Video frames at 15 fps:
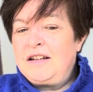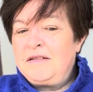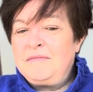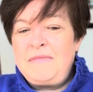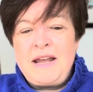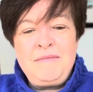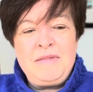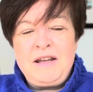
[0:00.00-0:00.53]

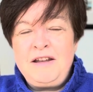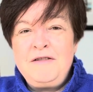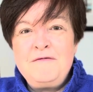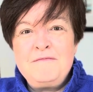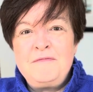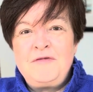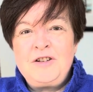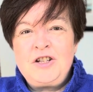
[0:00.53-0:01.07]
maybe
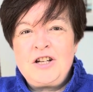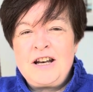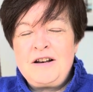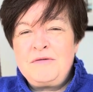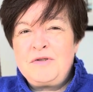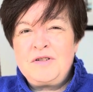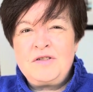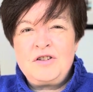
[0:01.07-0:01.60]
the
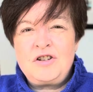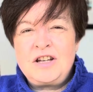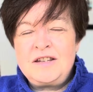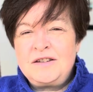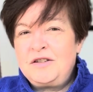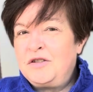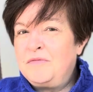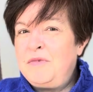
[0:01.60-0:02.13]
channel was
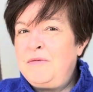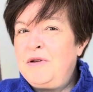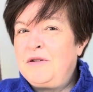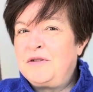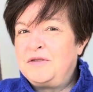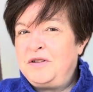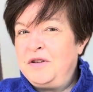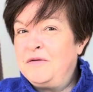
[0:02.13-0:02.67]
suggested to me
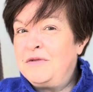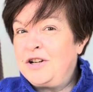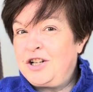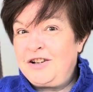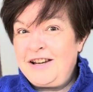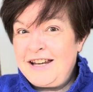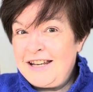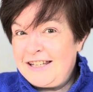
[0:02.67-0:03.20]
because you're
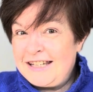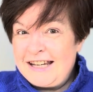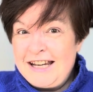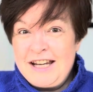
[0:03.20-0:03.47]
watching it.